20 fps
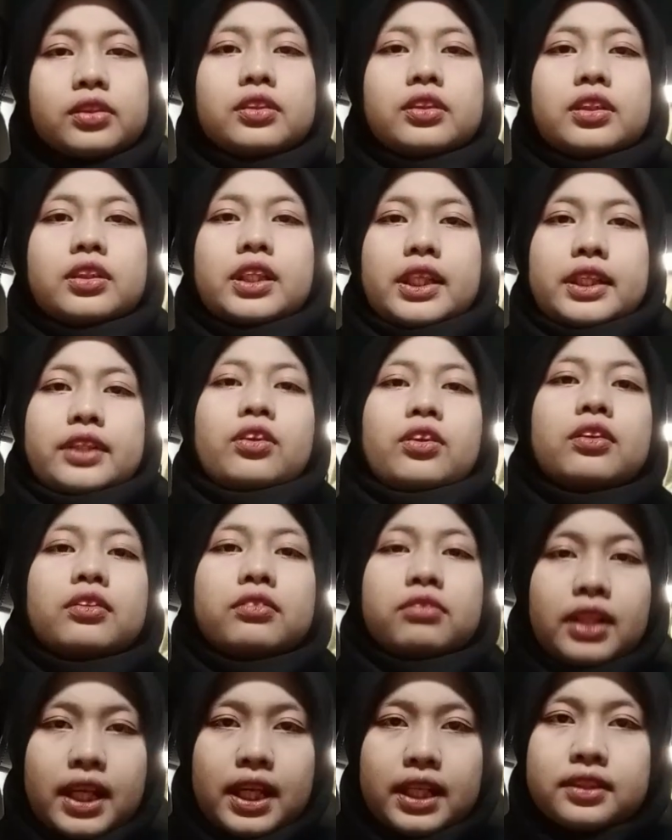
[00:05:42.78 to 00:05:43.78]
In
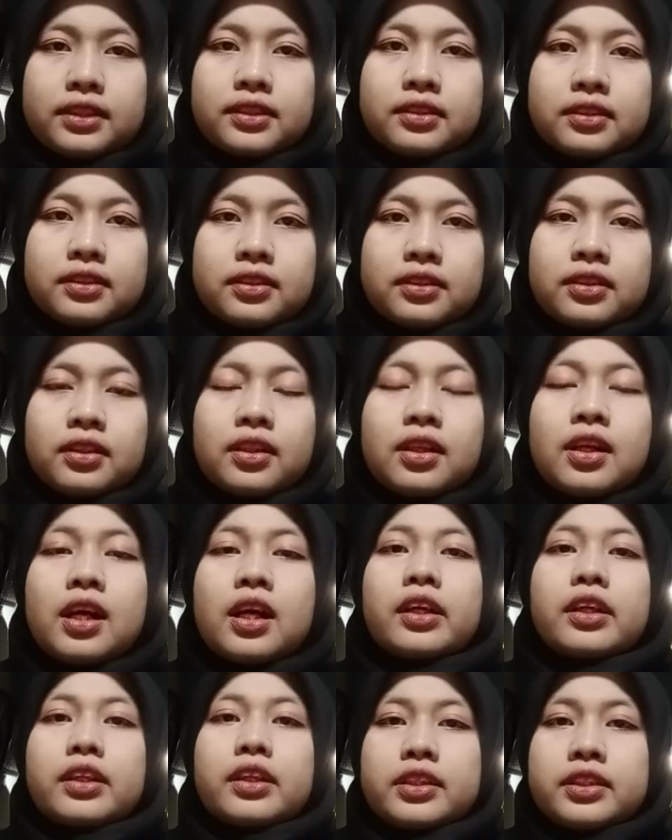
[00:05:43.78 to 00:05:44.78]
contrast,
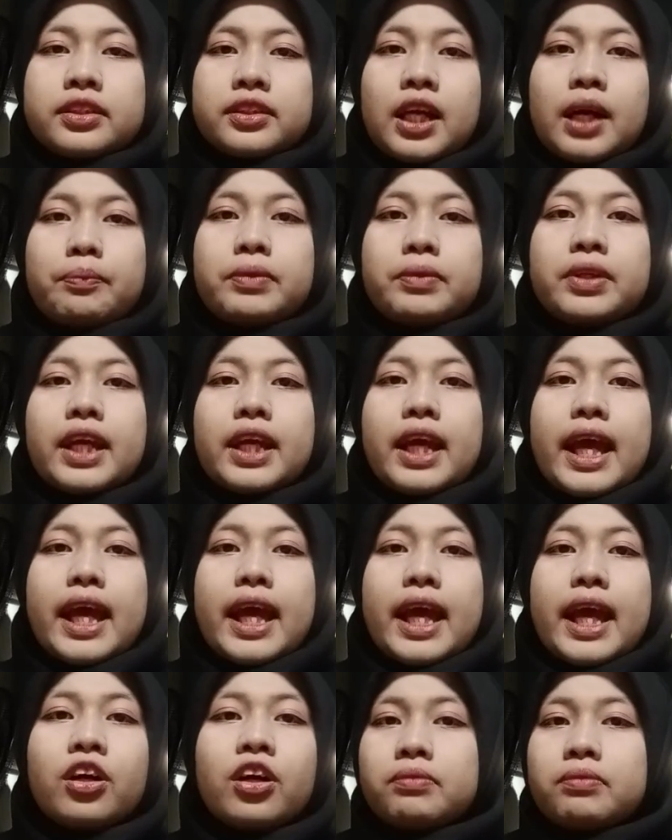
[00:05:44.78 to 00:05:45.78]
Islamic
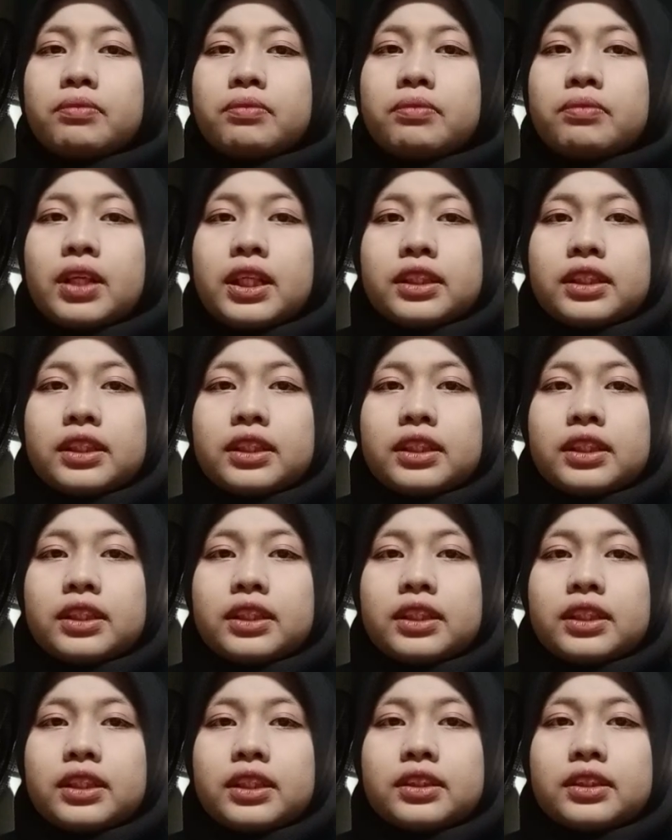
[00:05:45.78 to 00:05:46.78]
economics
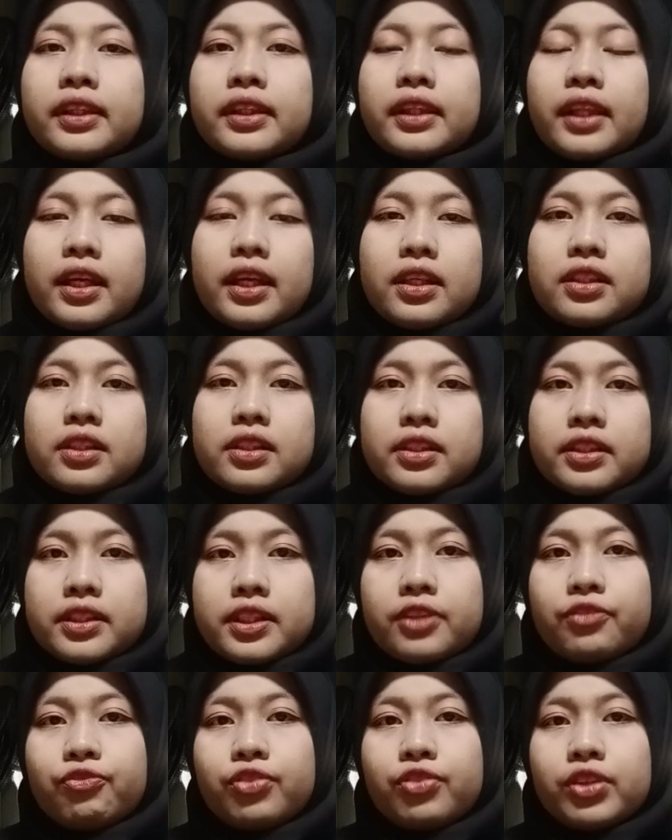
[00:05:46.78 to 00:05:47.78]
take a
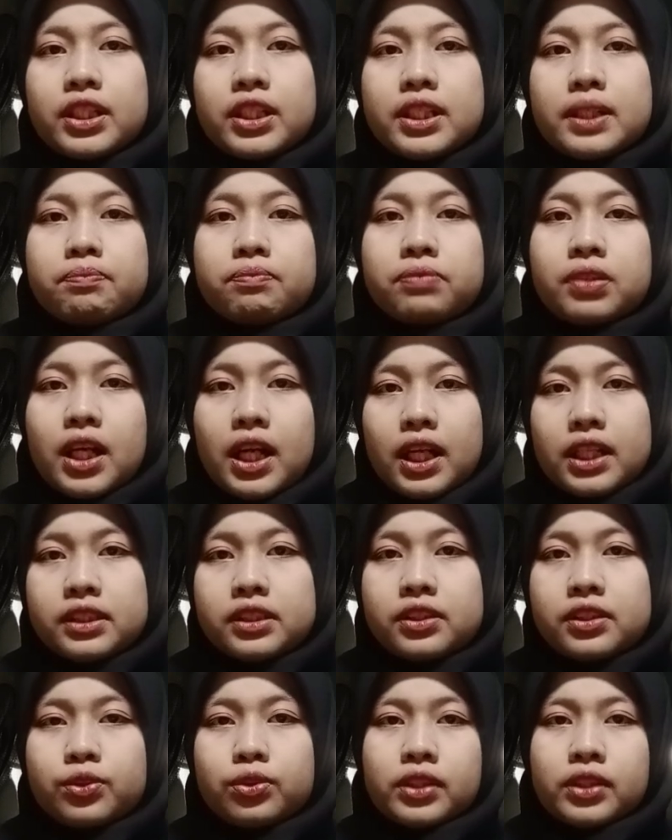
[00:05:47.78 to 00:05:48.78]
different approach
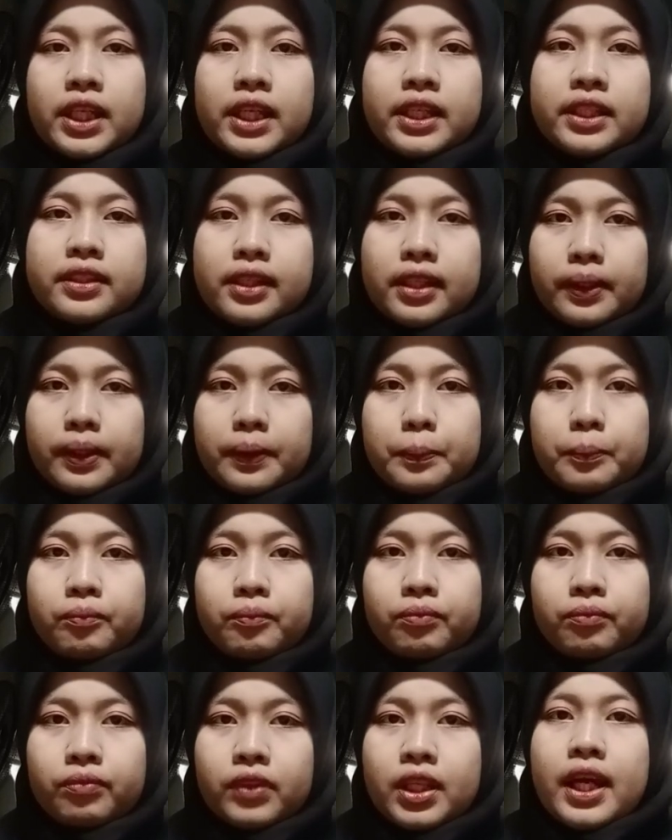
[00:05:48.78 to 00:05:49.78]
to lending,
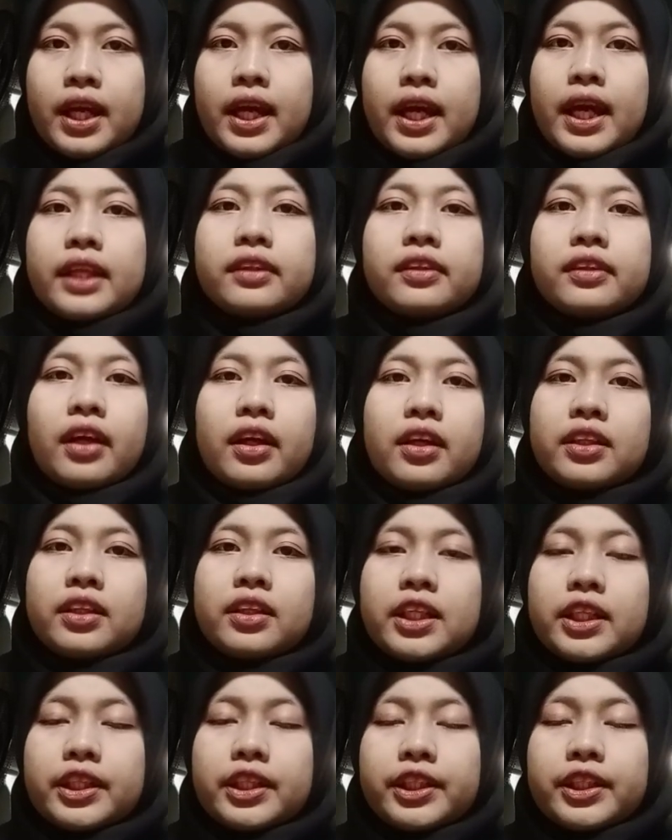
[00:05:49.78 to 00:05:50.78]

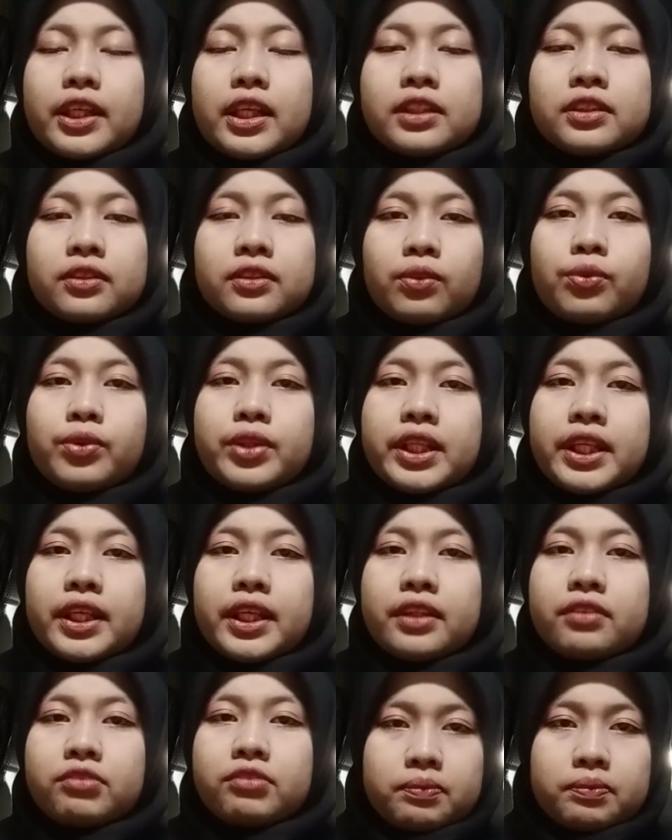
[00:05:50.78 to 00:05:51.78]
entirely excluding
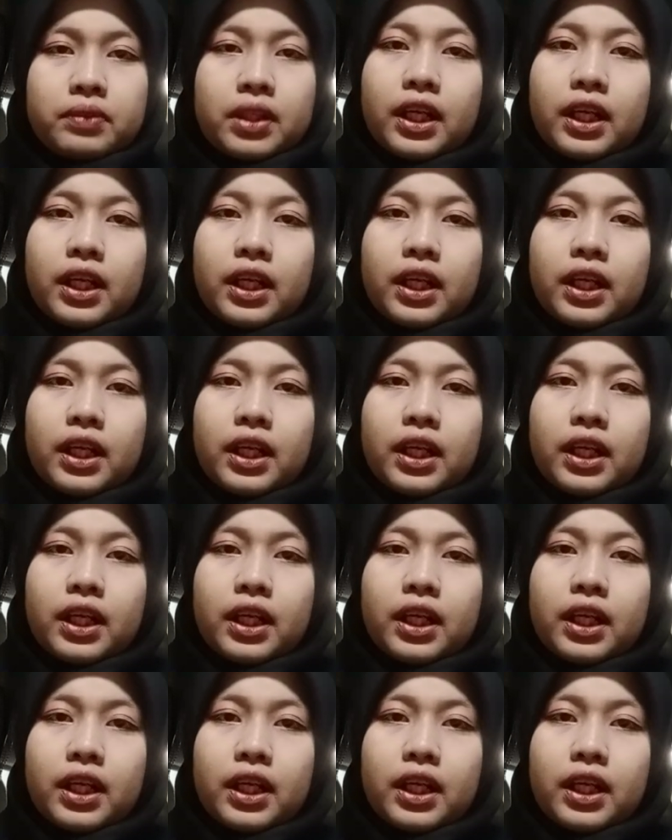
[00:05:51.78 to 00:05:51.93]
riba.